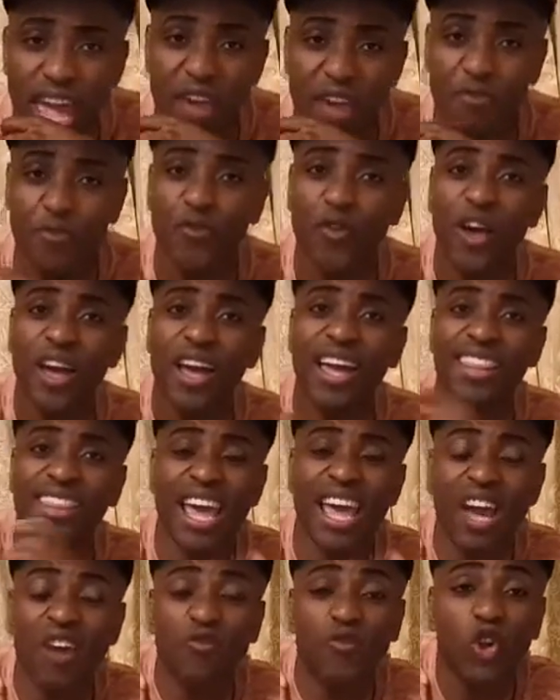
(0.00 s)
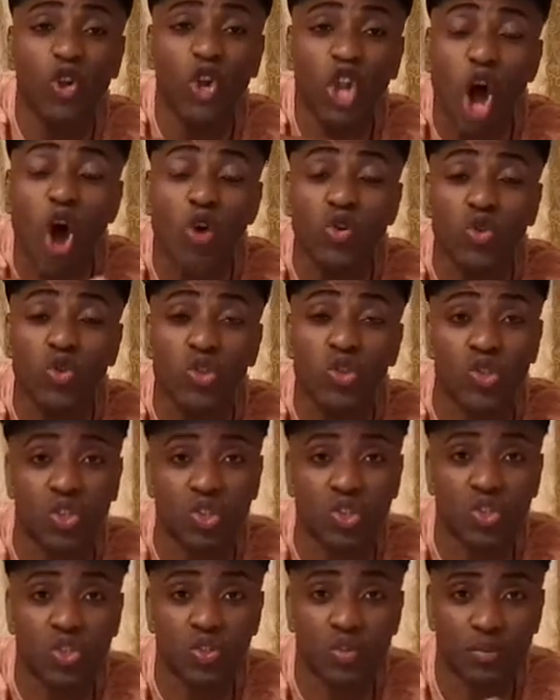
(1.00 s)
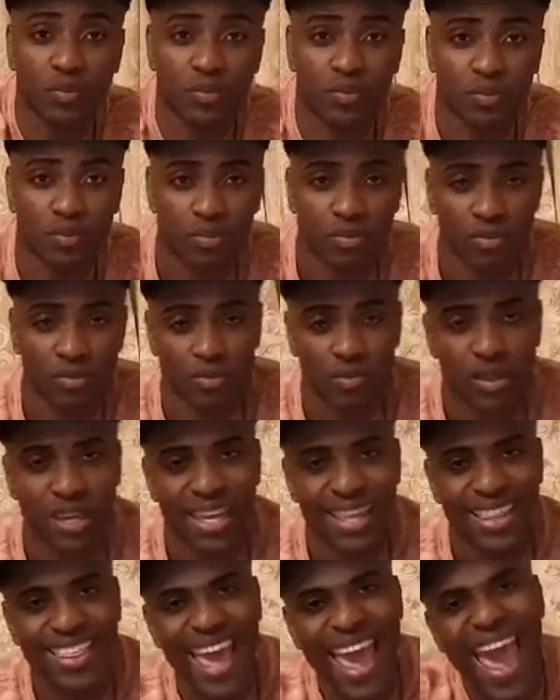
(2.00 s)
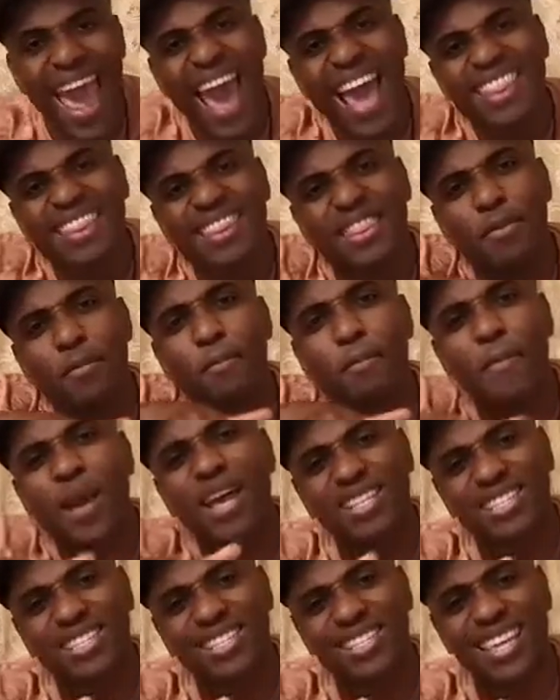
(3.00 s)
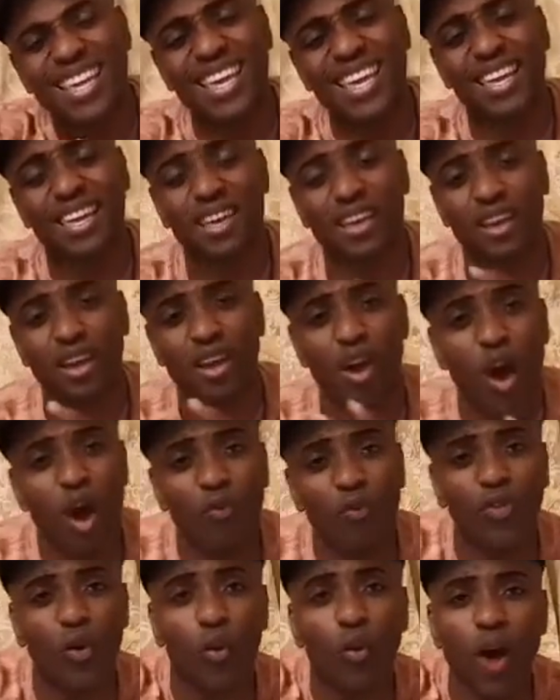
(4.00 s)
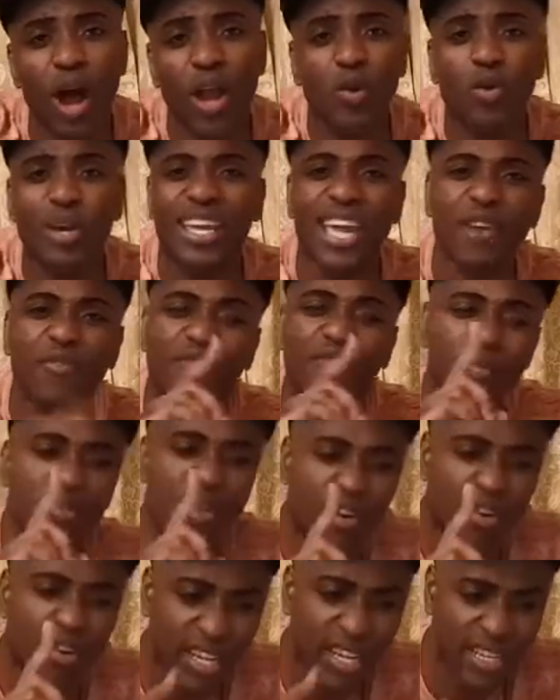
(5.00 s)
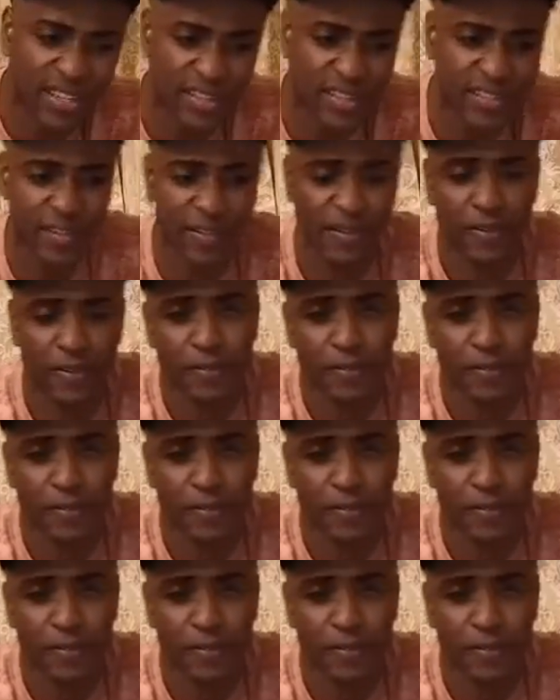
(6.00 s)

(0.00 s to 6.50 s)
if they have loans, they're at the mercy of the one who gave them credit.